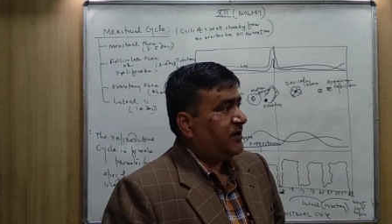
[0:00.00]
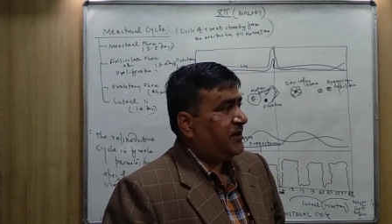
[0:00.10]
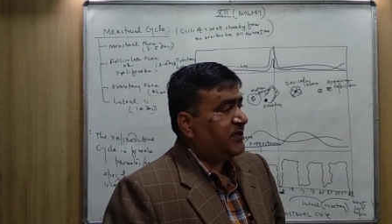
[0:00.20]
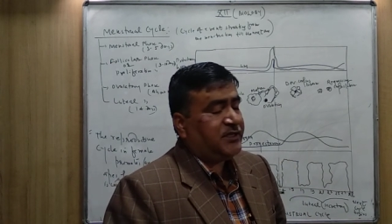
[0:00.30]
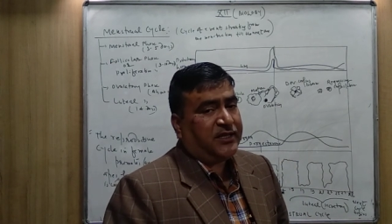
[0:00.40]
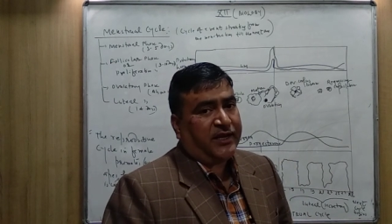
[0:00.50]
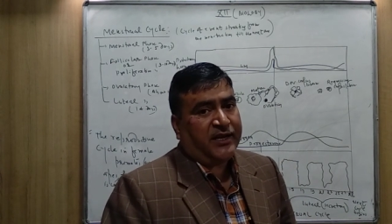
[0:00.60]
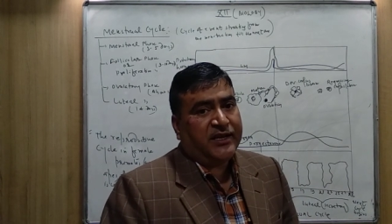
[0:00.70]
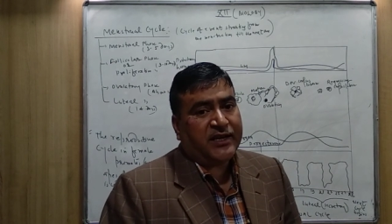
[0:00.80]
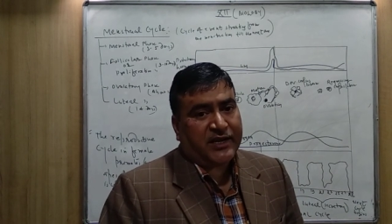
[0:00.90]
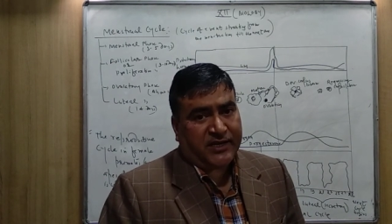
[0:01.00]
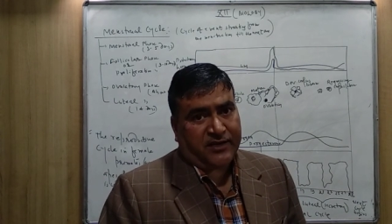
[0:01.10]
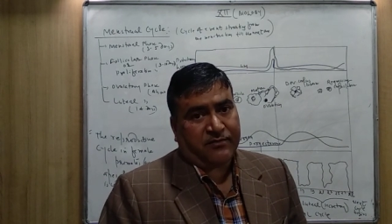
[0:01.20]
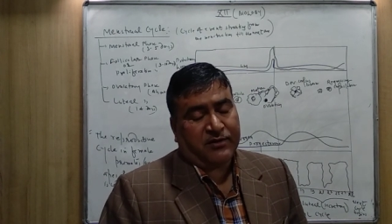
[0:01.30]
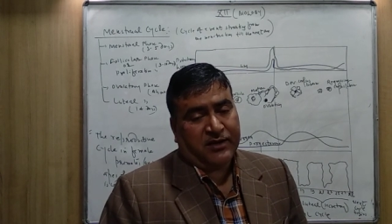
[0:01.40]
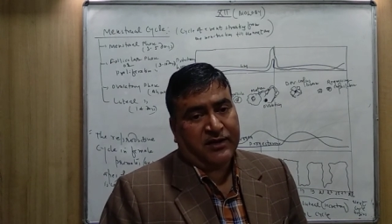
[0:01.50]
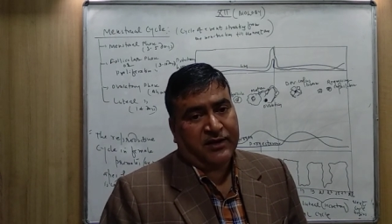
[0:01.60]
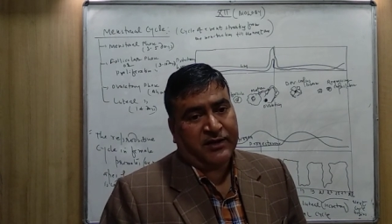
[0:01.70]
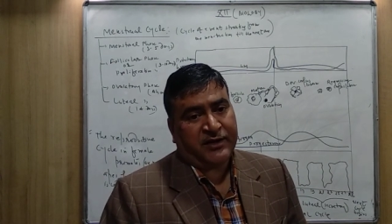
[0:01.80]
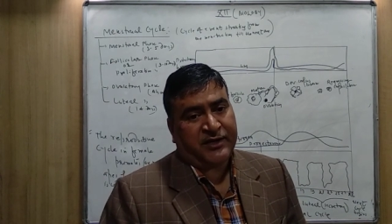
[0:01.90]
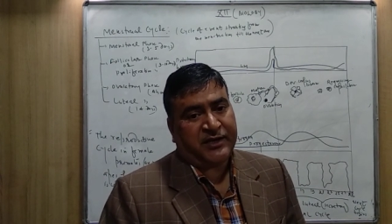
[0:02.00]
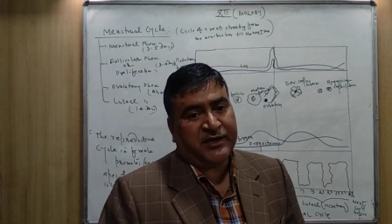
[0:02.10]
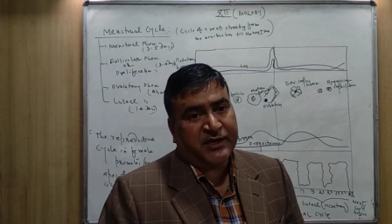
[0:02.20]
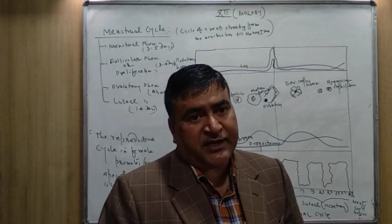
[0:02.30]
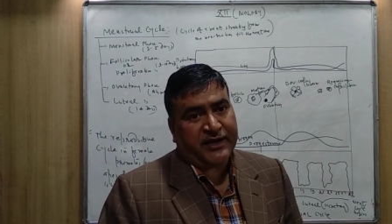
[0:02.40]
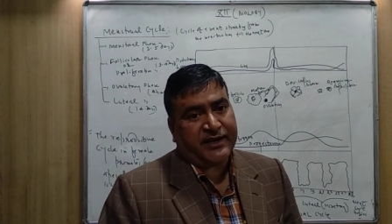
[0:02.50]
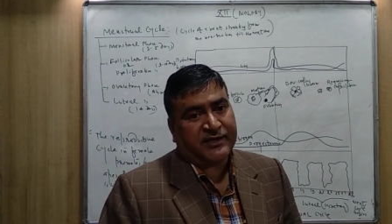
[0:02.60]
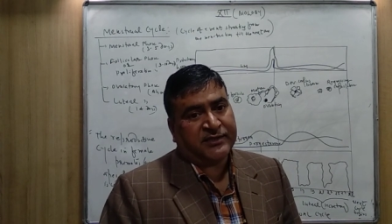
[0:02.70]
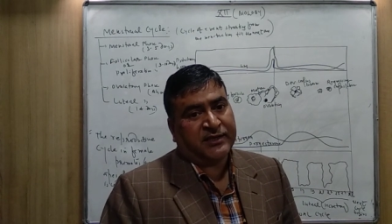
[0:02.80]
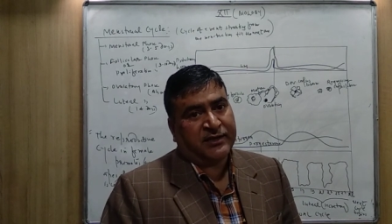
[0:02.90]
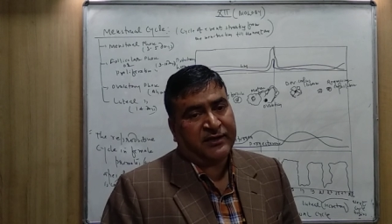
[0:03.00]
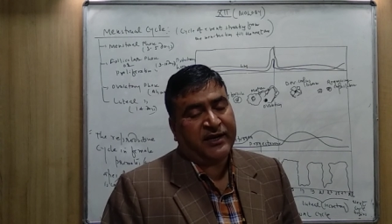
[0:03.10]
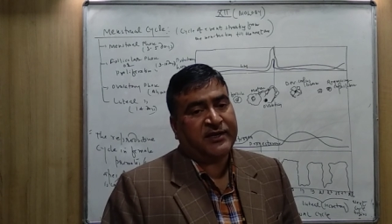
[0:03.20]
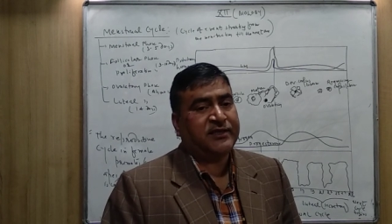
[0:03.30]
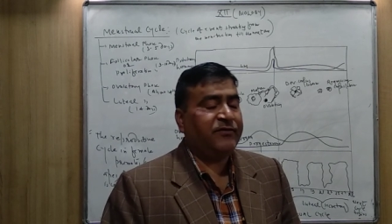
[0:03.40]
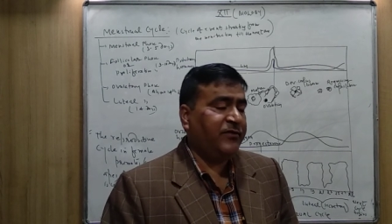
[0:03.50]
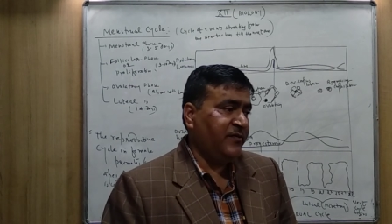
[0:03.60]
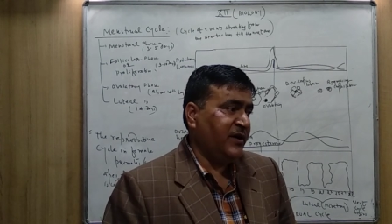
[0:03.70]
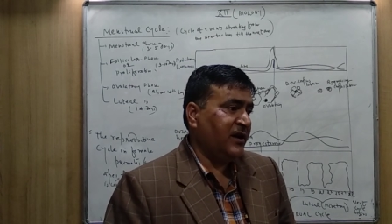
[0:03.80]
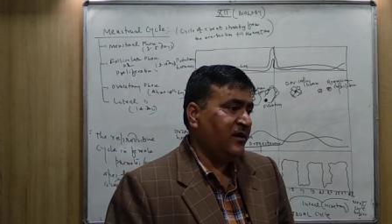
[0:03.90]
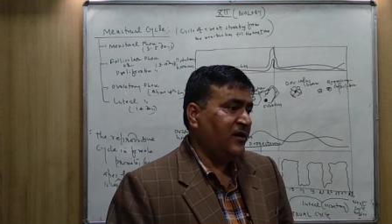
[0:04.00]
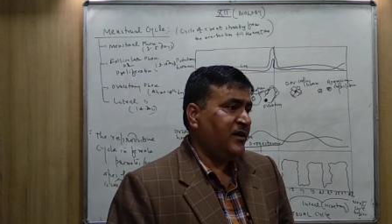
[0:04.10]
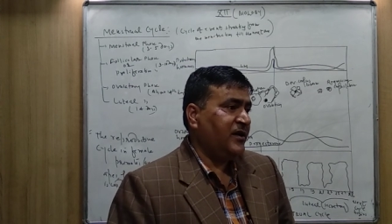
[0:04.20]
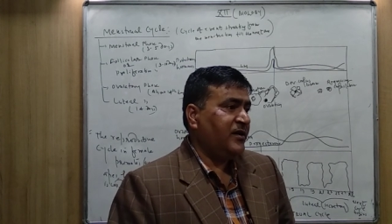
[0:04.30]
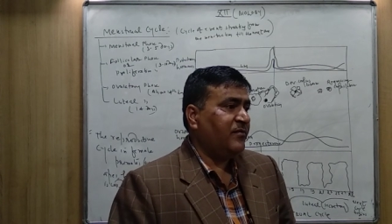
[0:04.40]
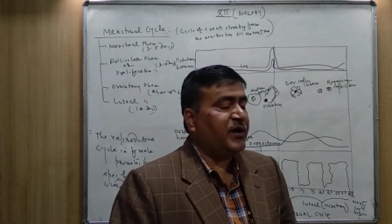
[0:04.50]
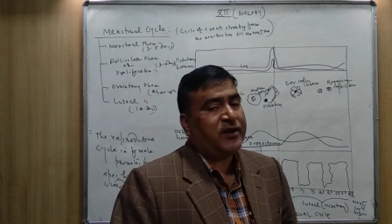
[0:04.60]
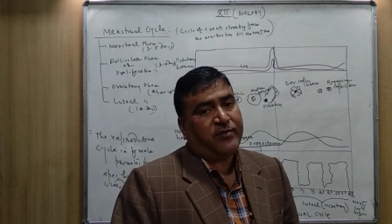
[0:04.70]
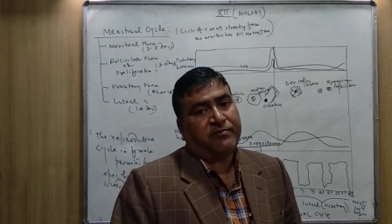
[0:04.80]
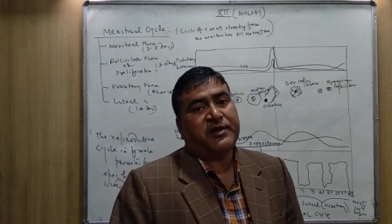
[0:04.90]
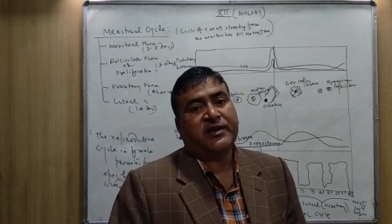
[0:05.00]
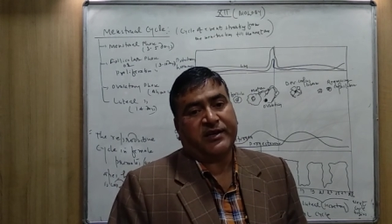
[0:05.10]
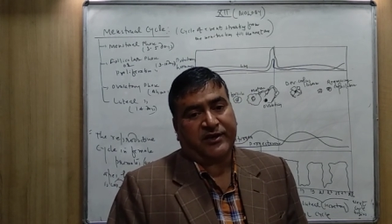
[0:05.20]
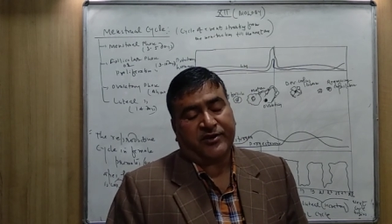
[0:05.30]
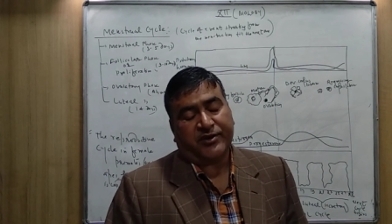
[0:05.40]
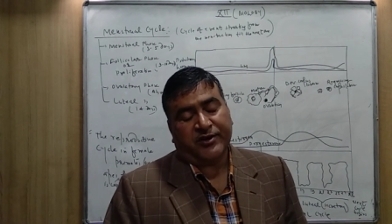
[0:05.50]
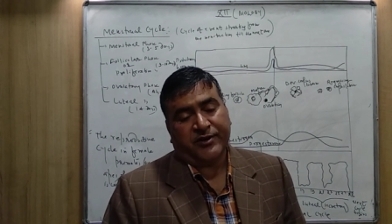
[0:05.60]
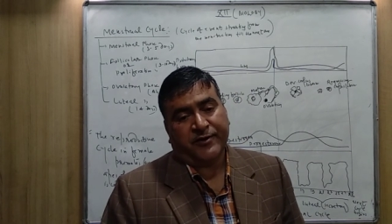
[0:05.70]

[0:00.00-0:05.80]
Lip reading: is the indicative. It indicates that the female might be pregnant.